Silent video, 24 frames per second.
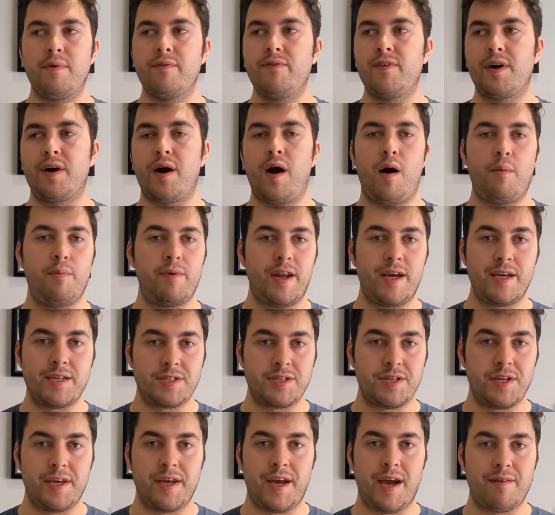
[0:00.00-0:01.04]
with the
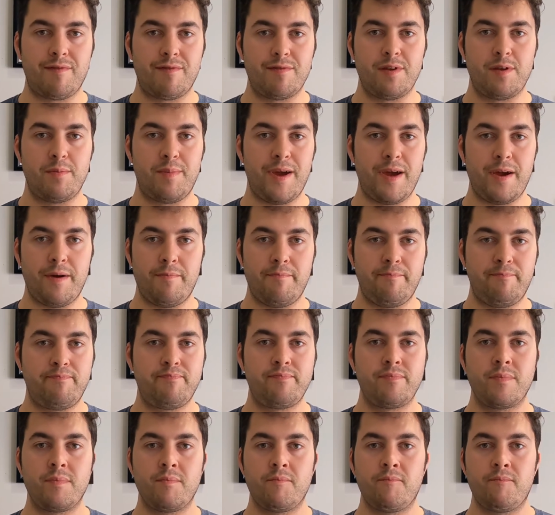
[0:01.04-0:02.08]
carbonation that you get from the beer,
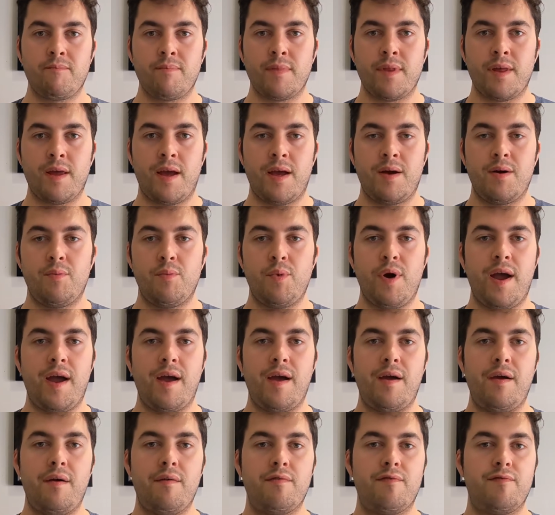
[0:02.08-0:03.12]

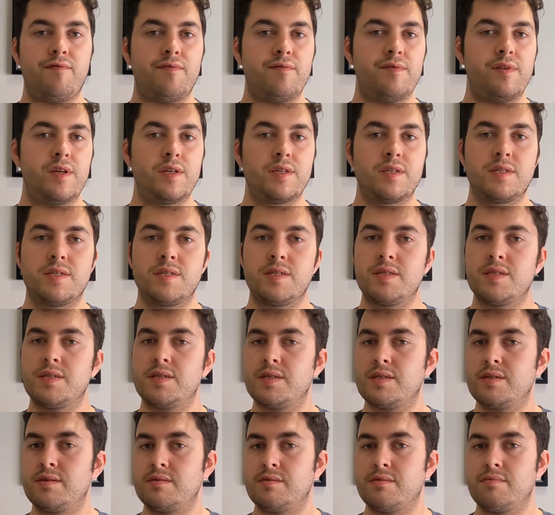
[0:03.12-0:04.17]
with the
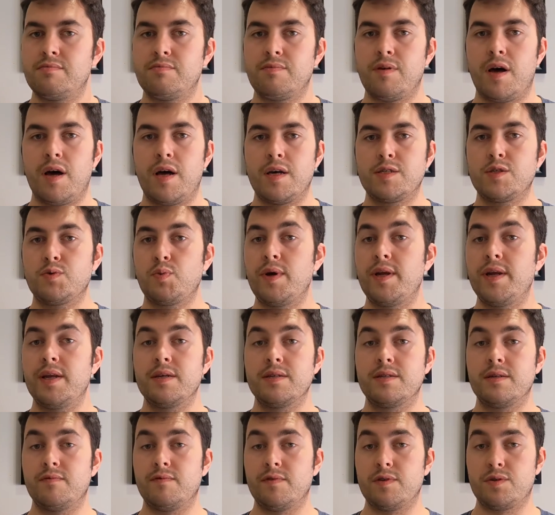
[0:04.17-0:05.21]

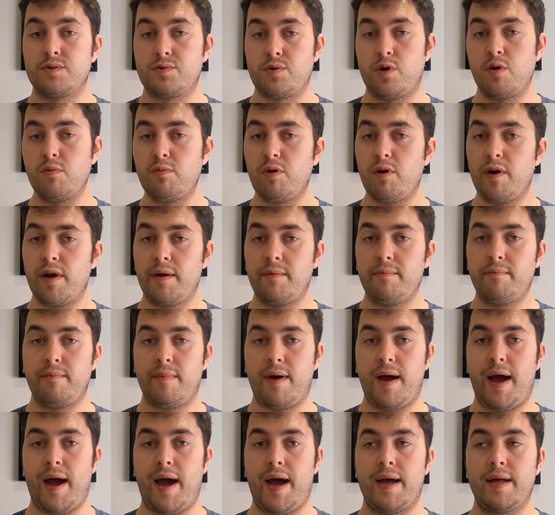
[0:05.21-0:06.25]
sweetness of the strawberry
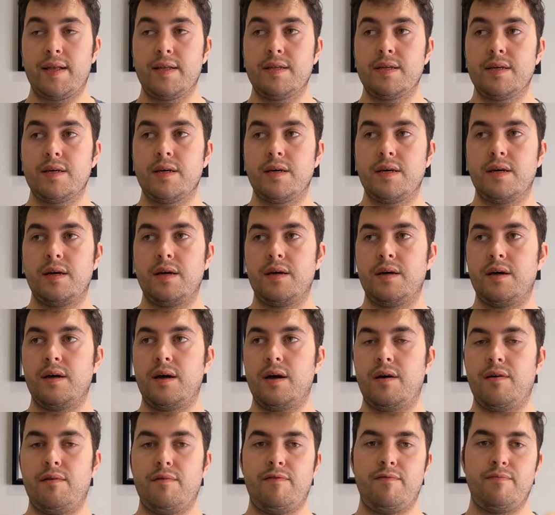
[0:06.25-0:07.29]
and
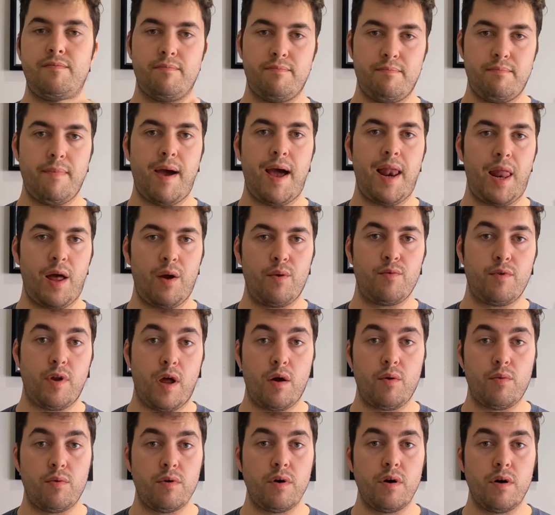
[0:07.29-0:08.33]
a mellow
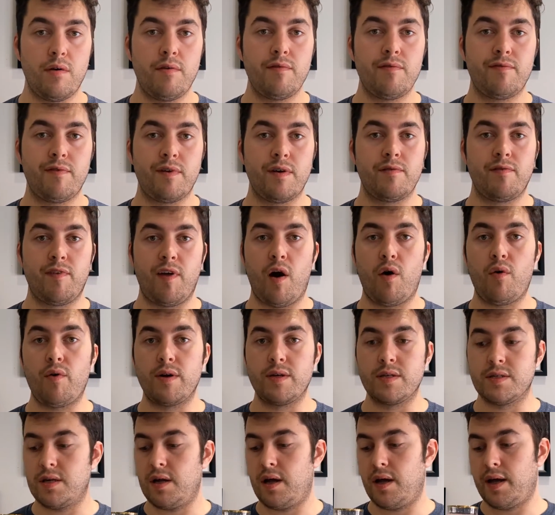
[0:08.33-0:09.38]
note of the
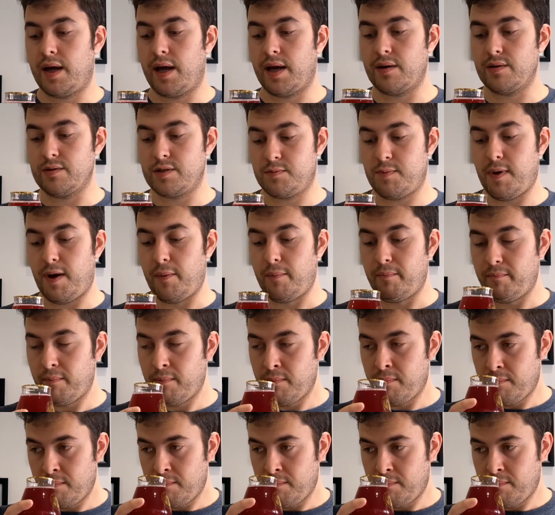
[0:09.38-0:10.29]
orange, like I could smell.